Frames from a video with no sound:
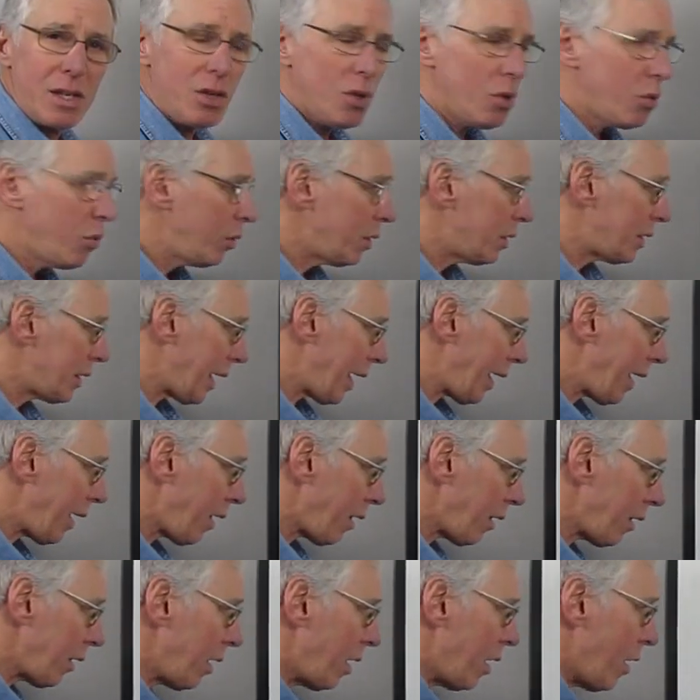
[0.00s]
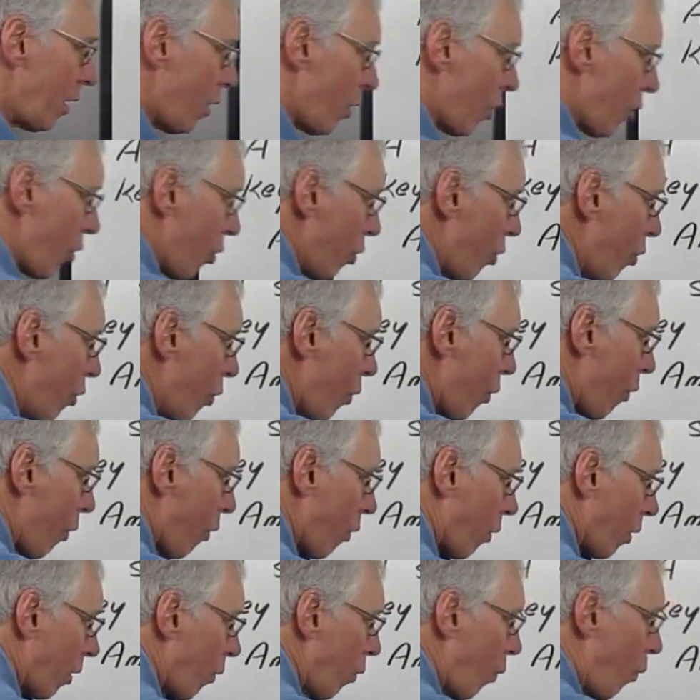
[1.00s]
that you tell who
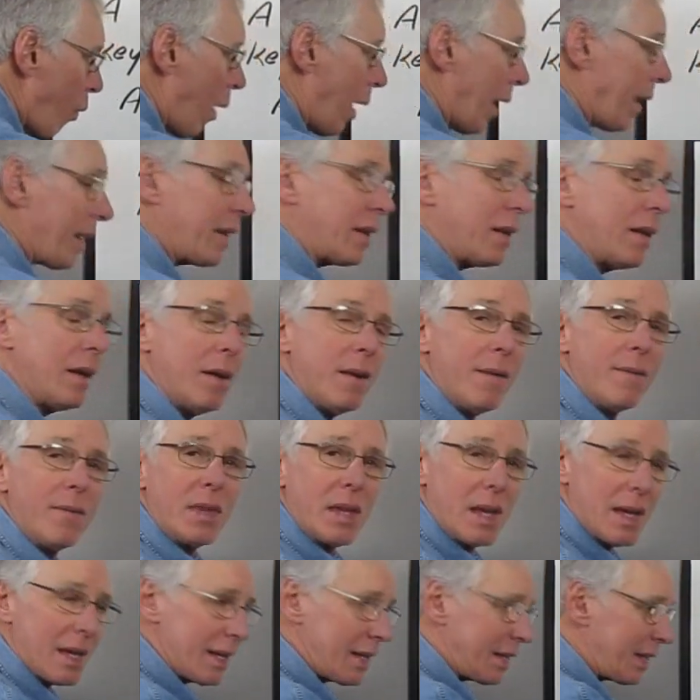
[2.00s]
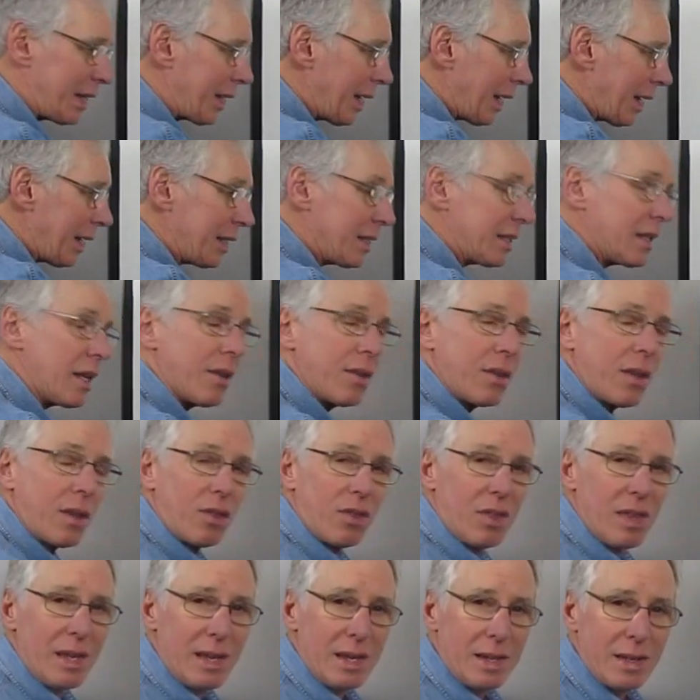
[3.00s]
or what does the
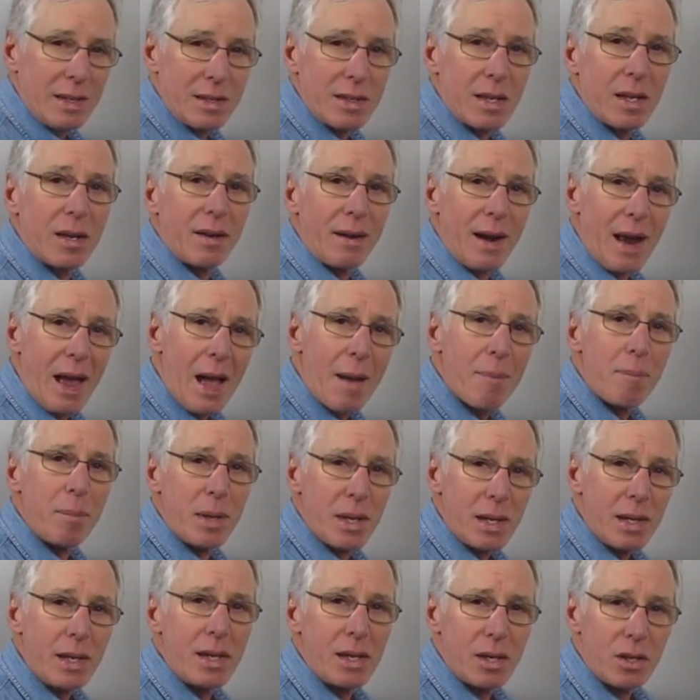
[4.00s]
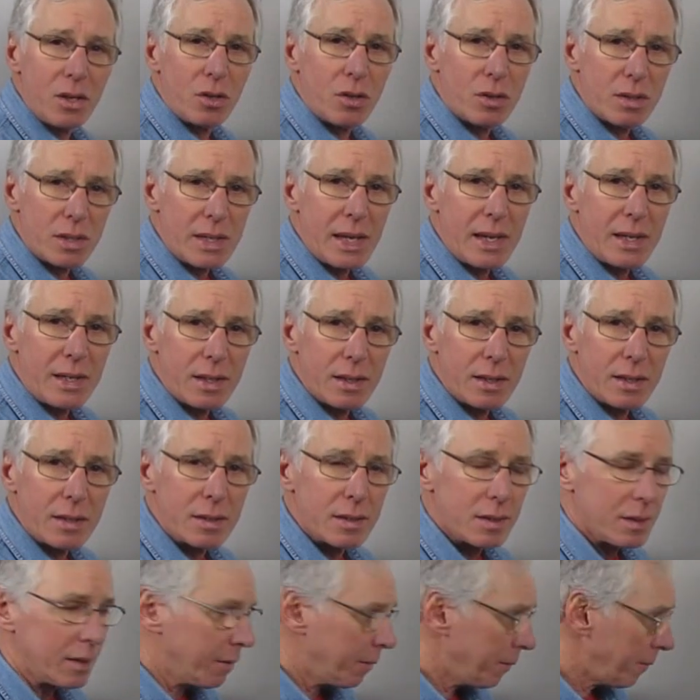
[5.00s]
things that are happening in your
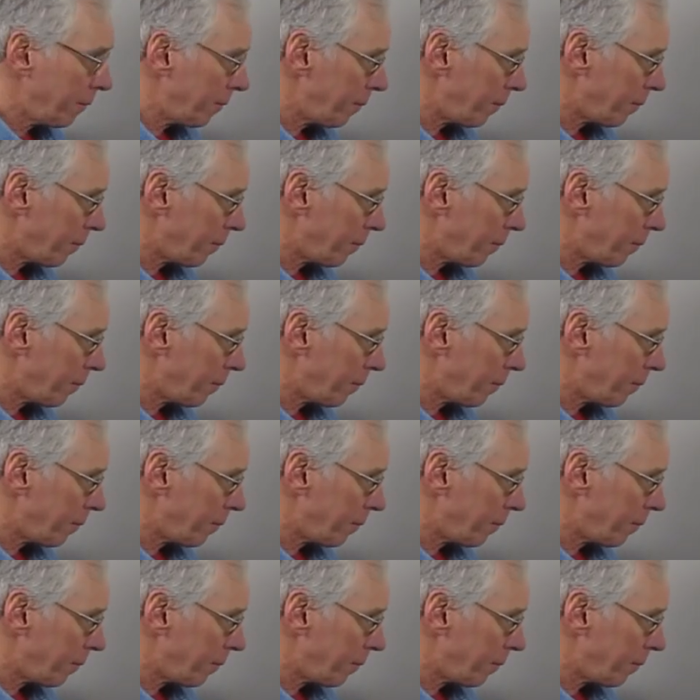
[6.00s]
sentence.